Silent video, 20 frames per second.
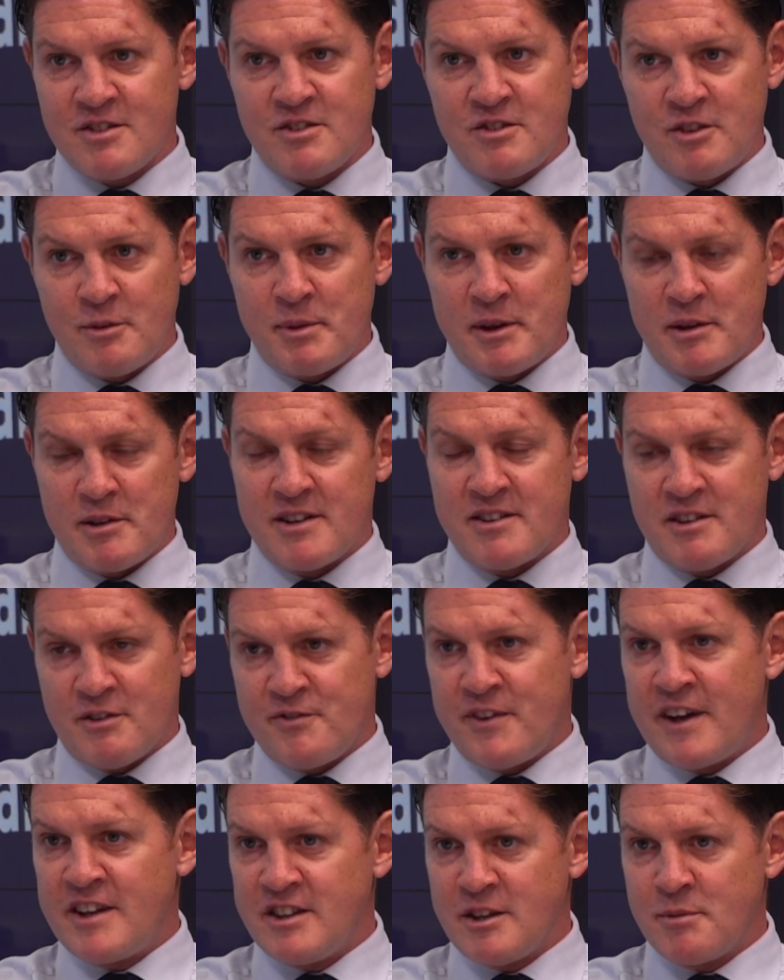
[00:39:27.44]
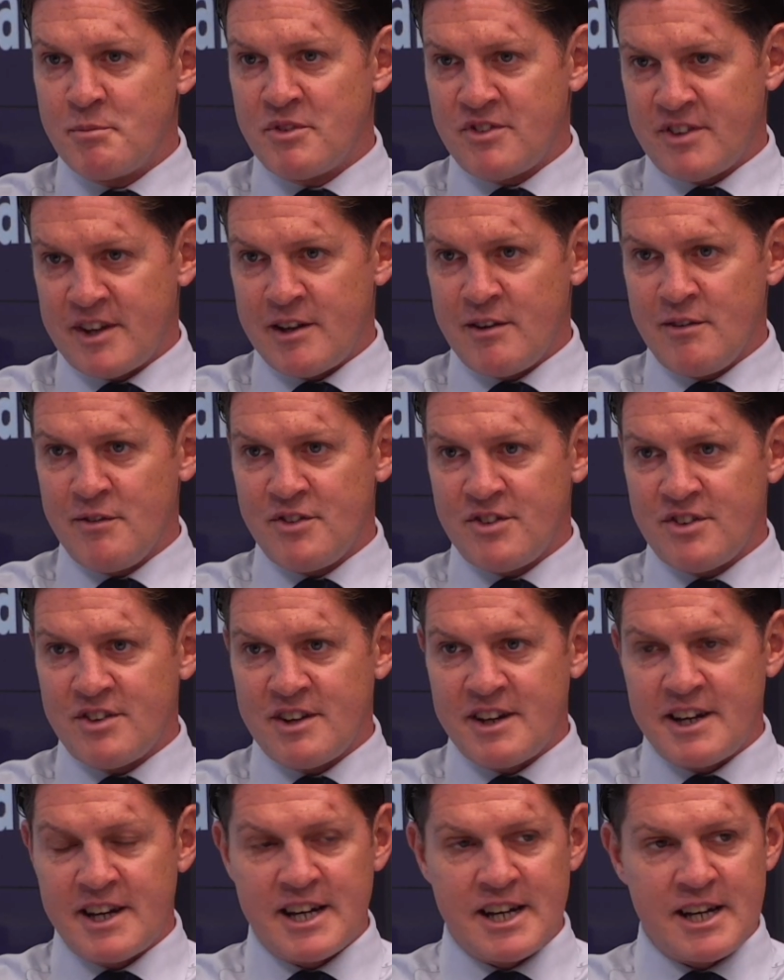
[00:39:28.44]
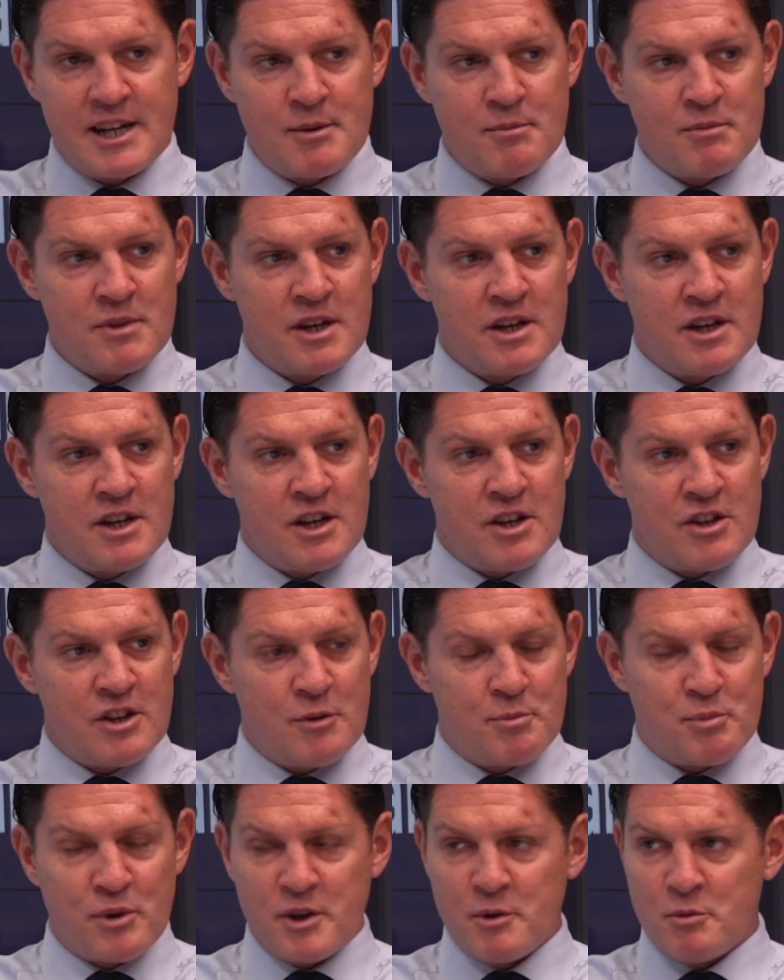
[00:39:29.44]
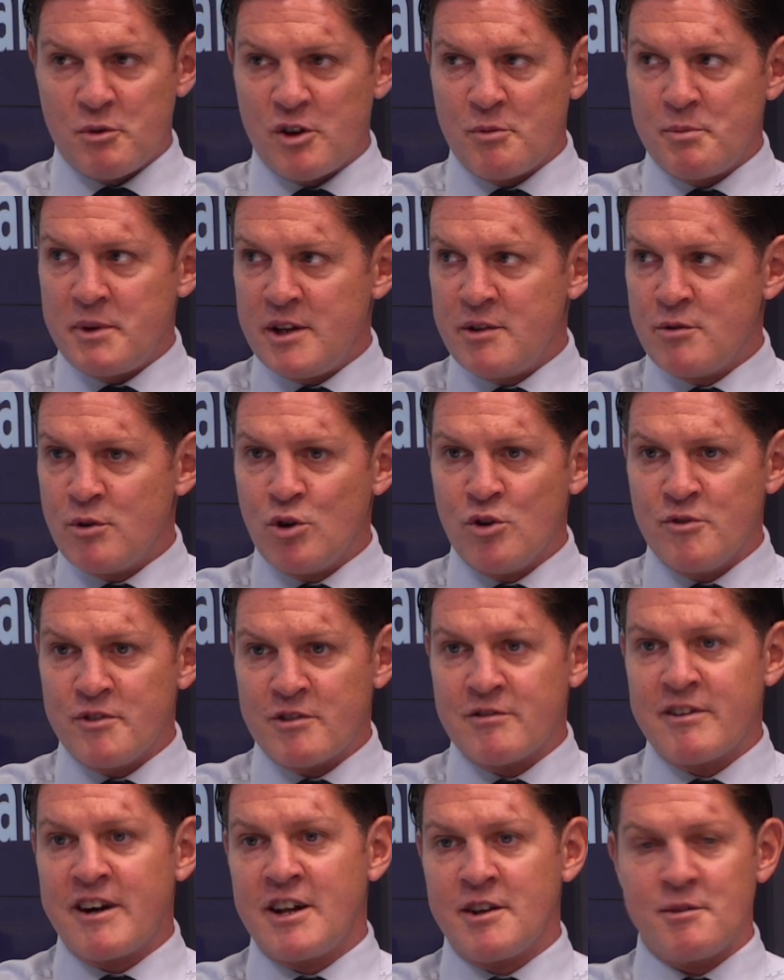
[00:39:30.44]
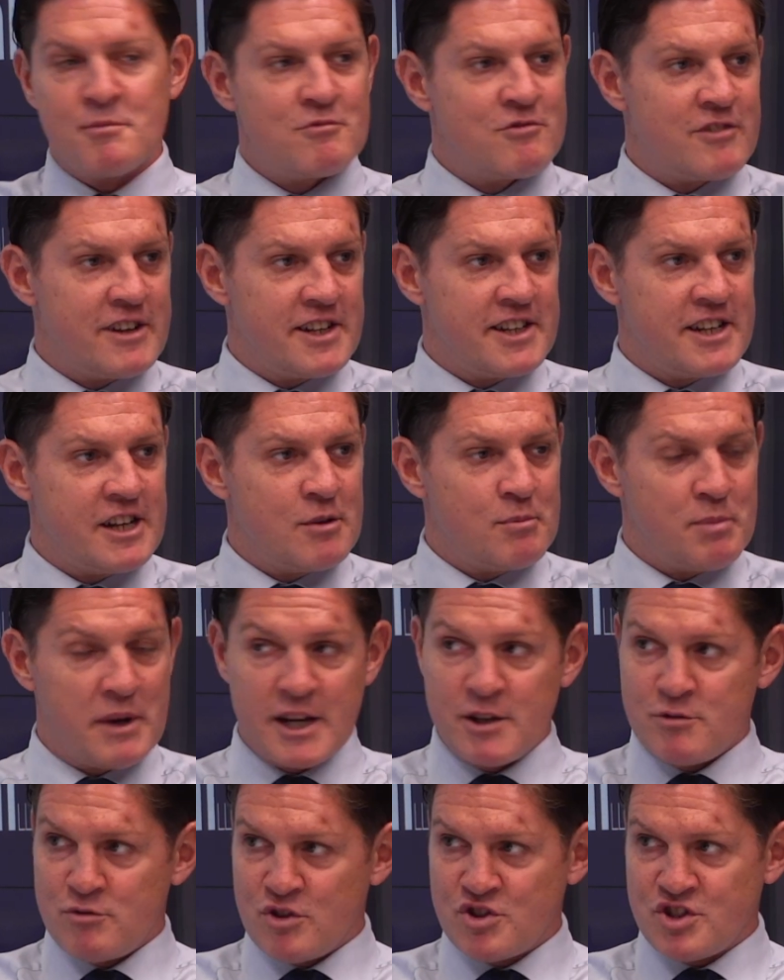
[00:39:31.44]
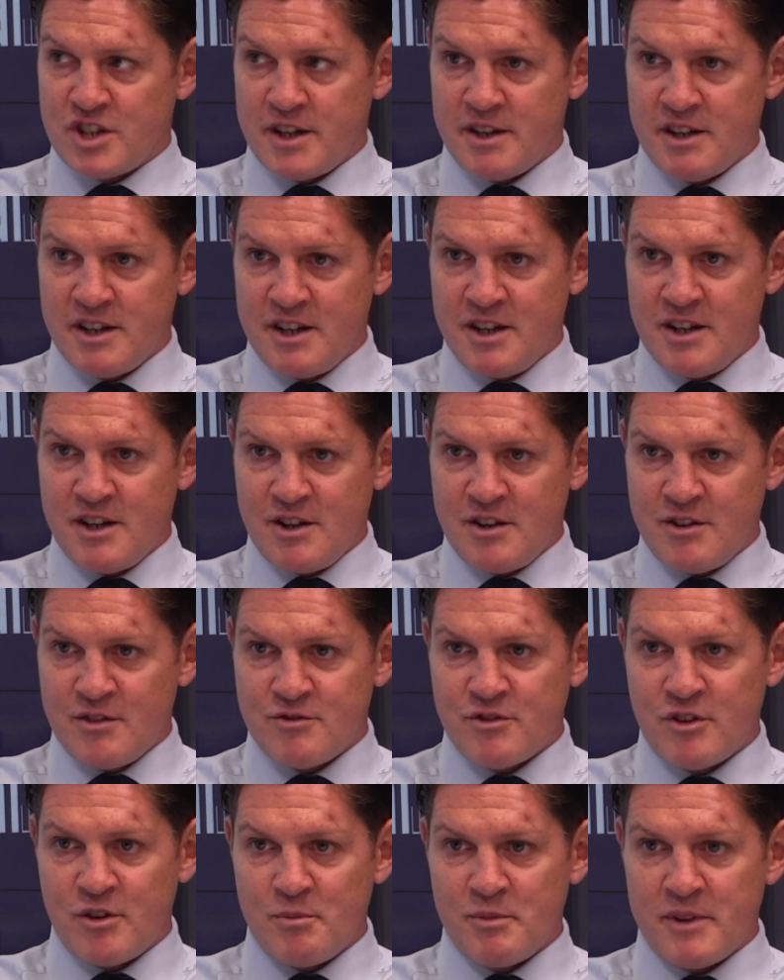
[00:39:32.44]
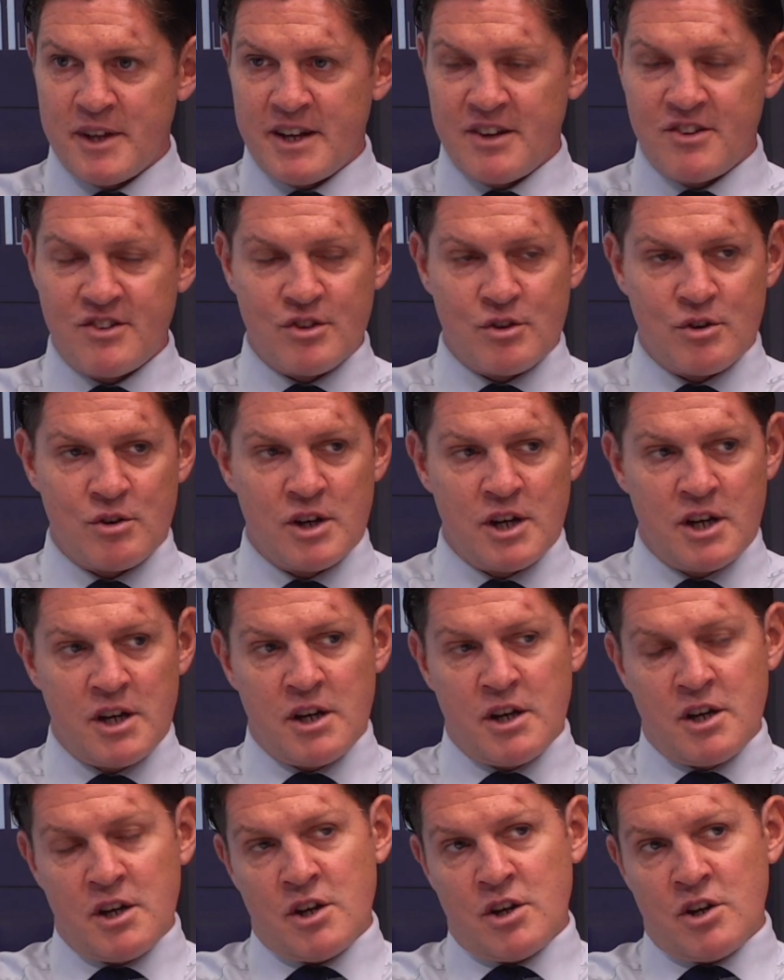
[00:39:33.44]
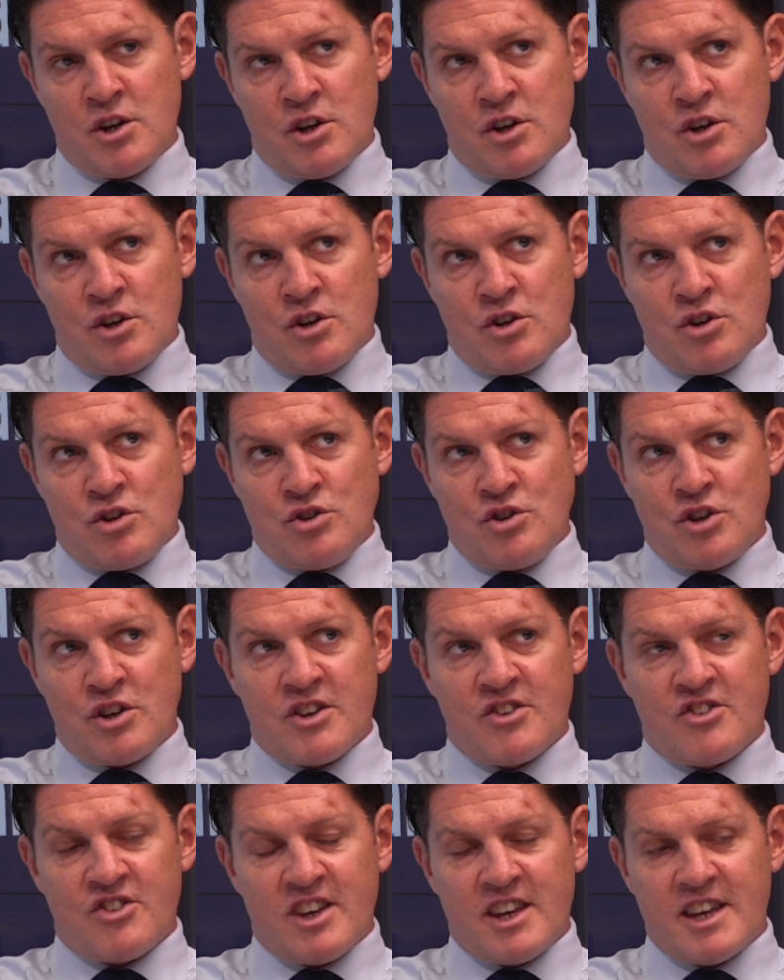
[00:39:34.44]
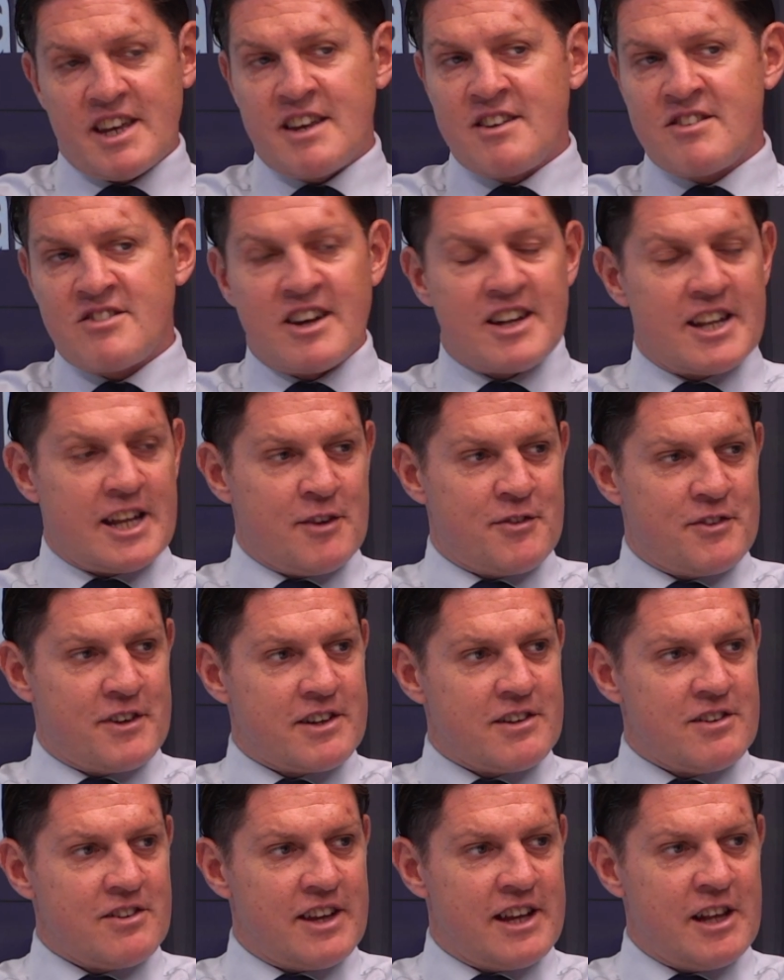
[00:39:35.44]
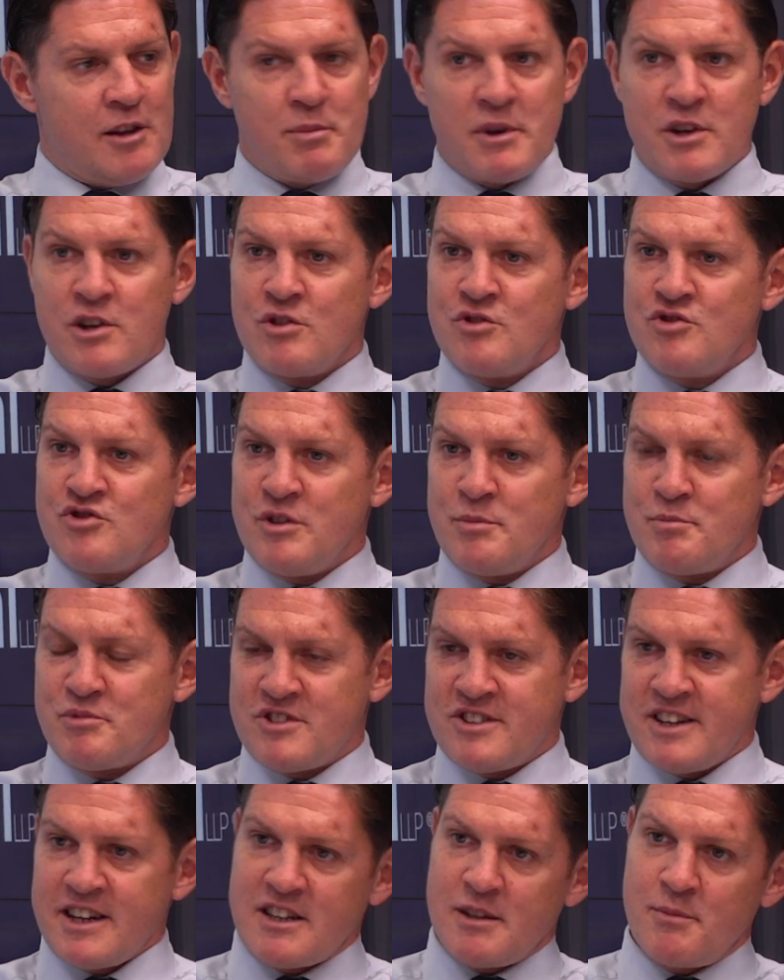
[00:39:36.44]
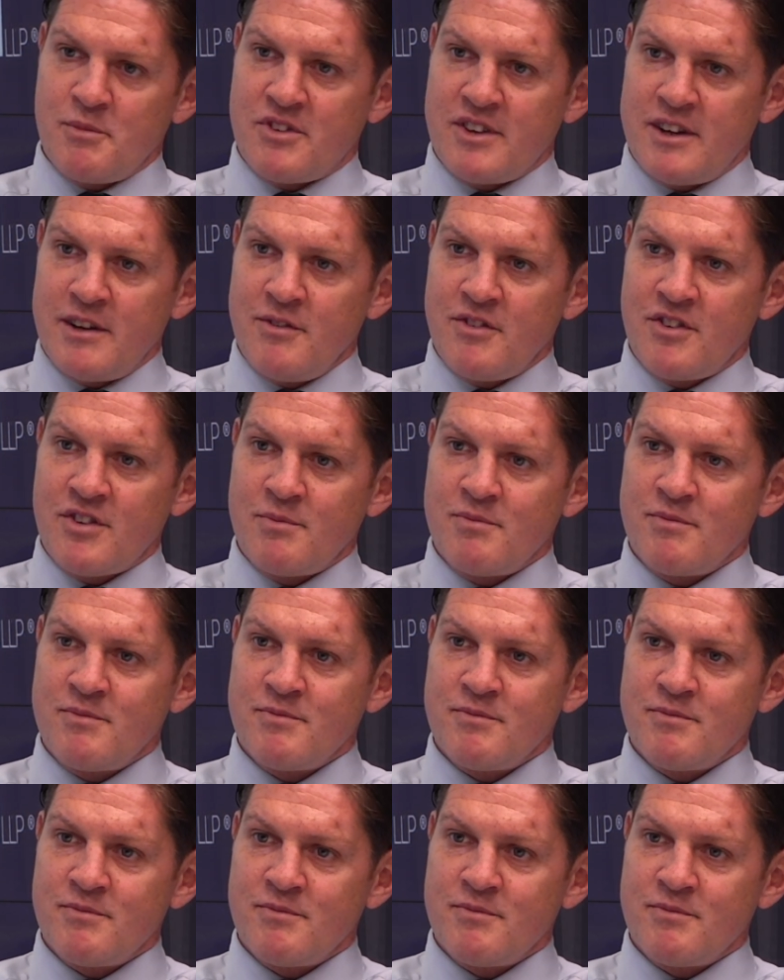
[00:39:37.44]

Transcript: to be able to defend themselves, they probably would have been overrun right now by Russia from there. So you could say, is that ethical to help a country protect themselves?